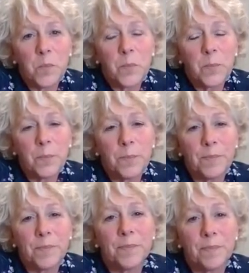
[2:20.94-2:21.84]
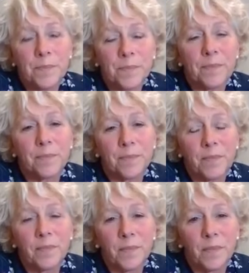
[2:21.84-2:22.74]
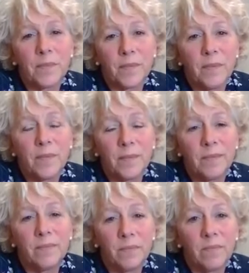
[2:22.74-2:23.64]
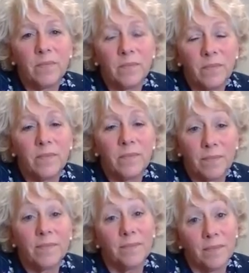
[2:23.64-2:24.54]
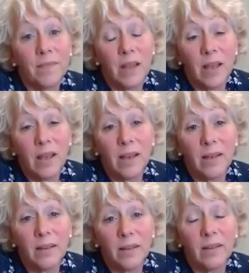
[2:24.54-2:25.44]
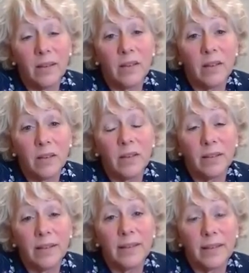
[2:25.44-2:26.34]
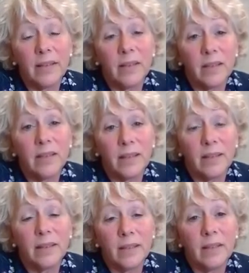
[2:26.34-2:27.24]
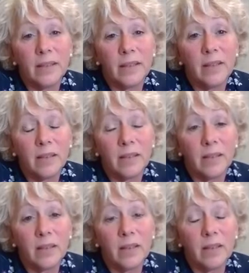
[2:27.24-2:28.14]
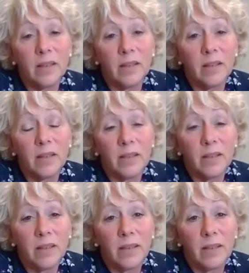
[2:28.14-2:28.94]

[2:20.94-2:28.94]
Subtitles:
The person shown says nothing.